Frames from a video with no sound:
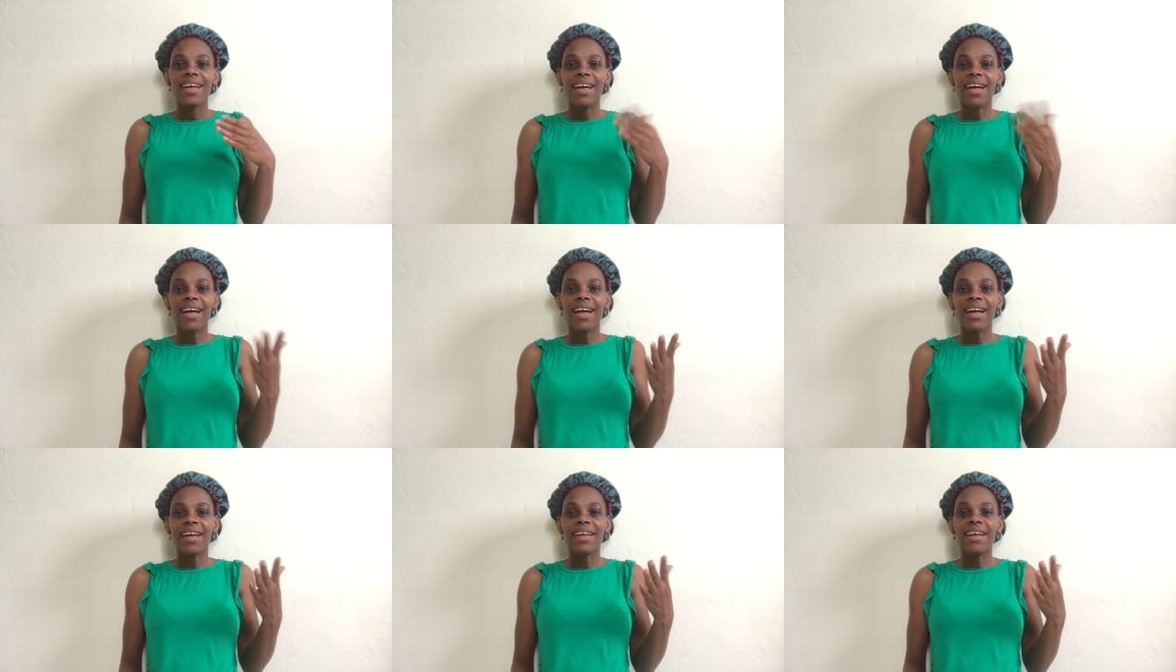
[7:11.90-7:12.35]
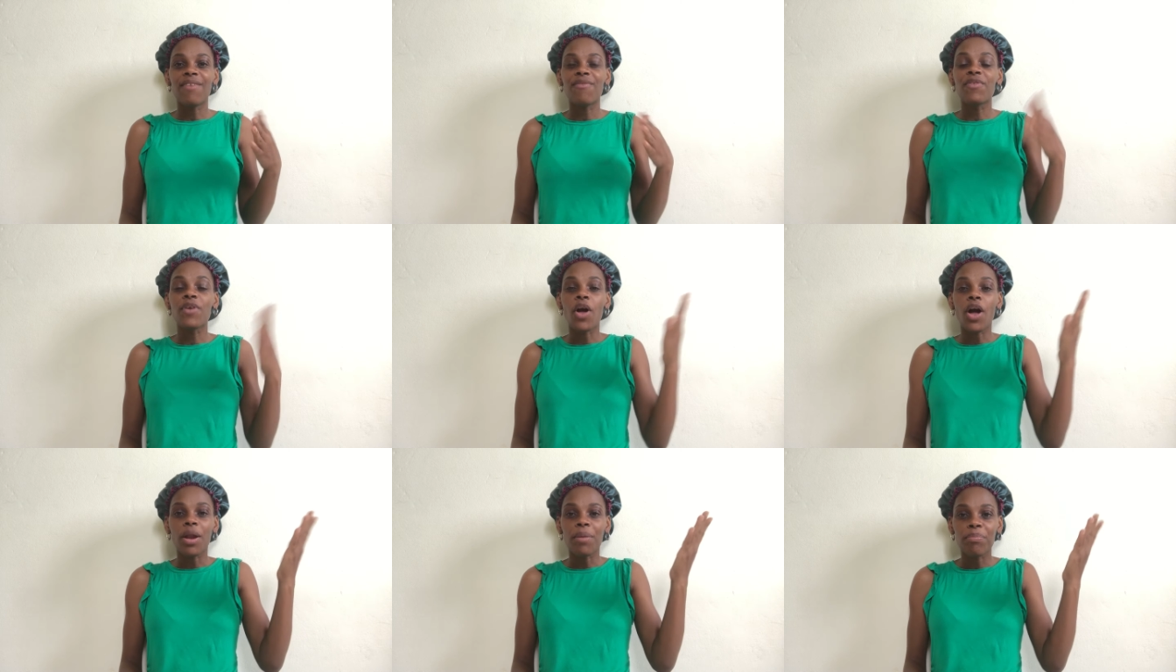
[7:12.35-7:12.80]
I
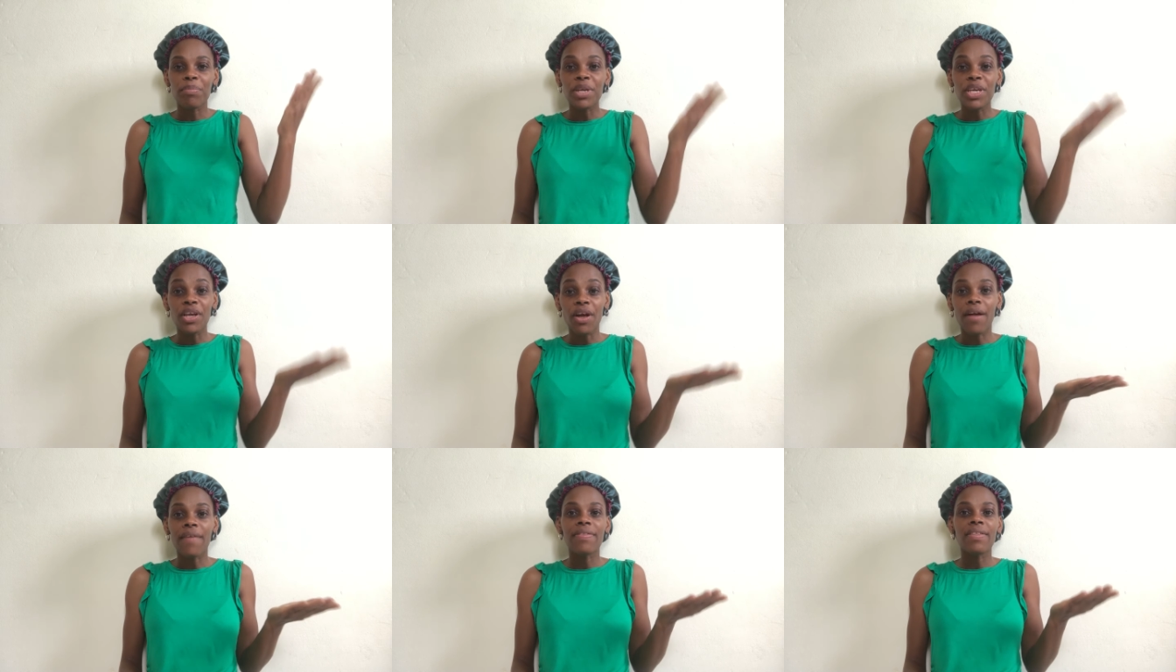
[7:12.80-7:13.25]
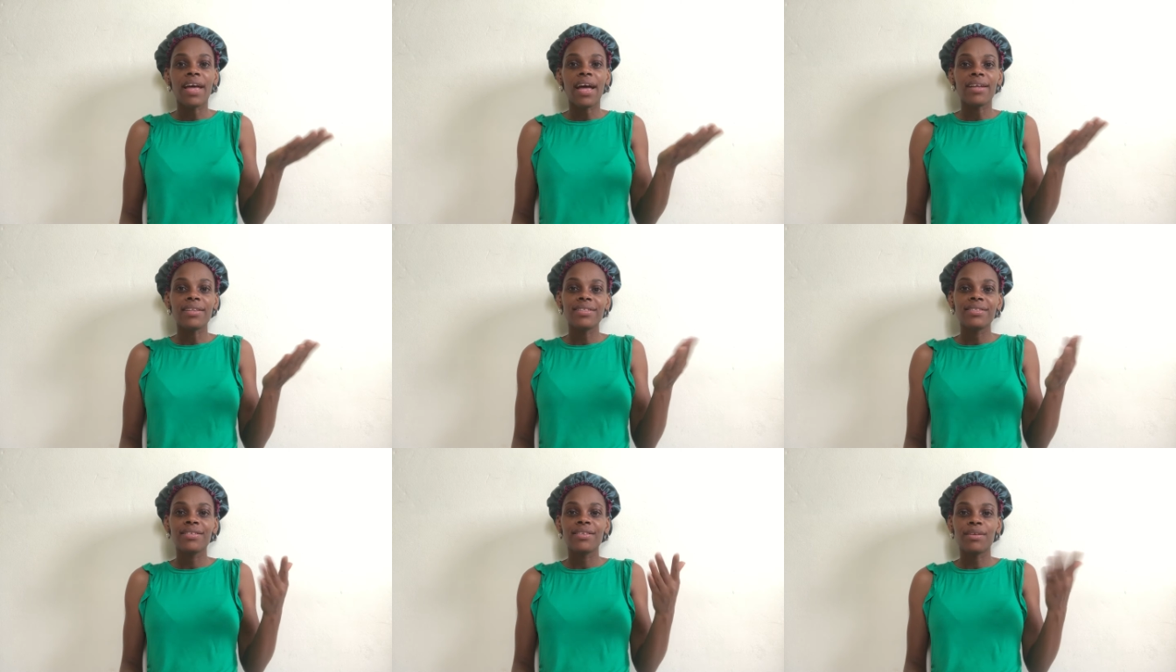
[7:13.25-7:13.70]
have gone beyond
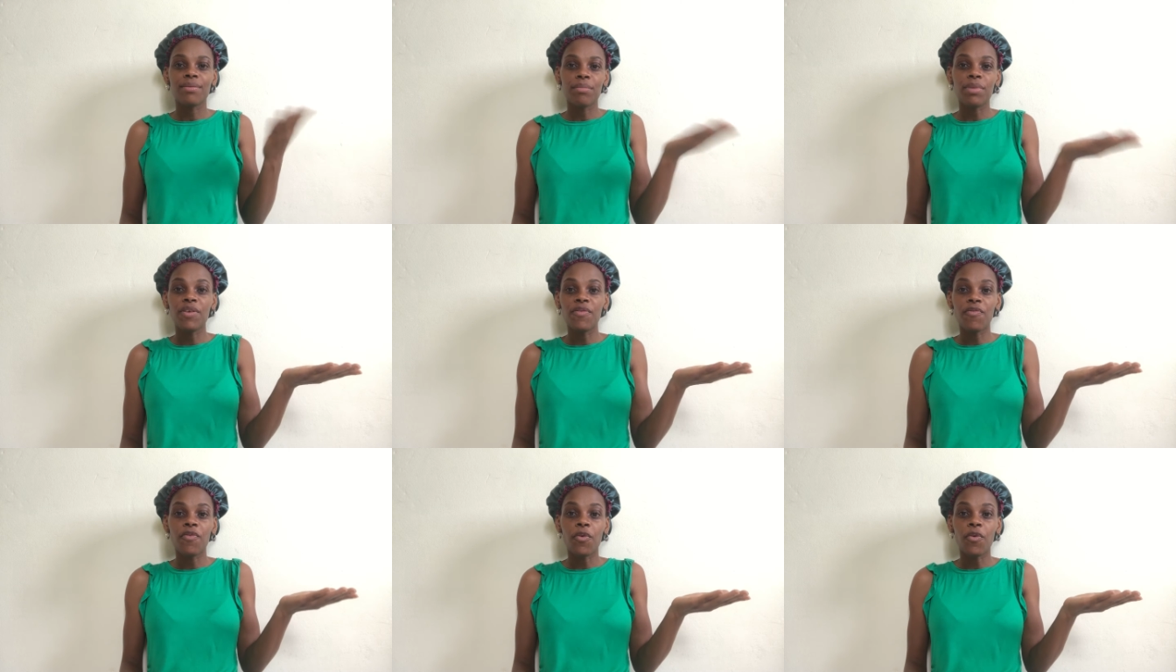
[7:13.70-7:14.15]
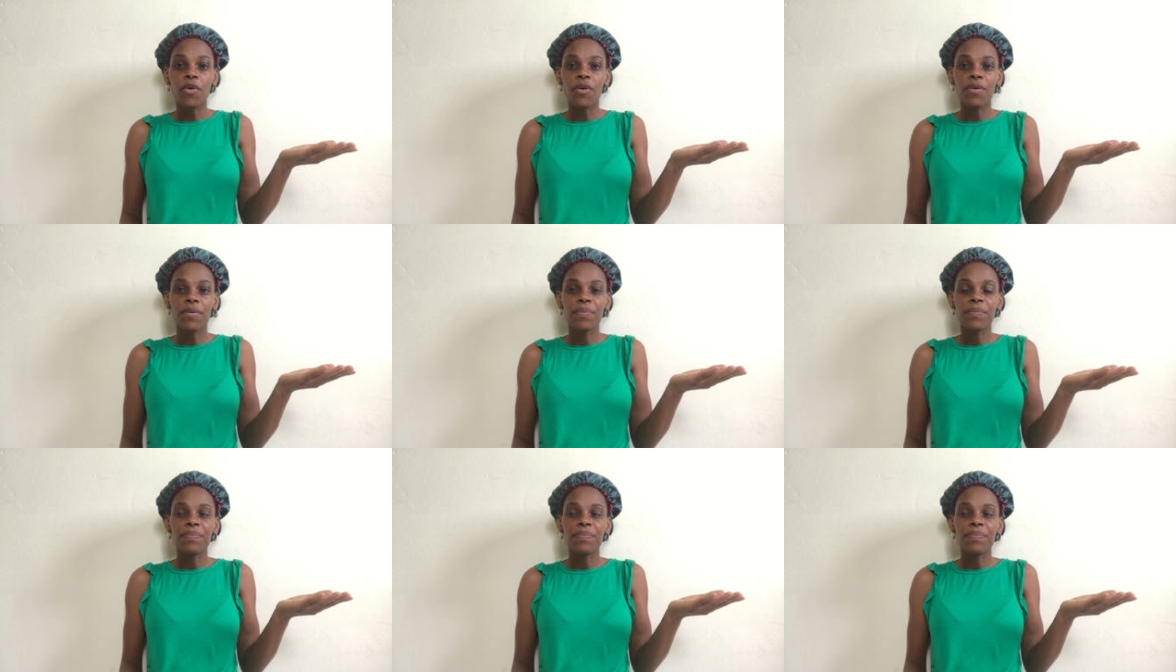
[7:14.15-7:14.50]
that before.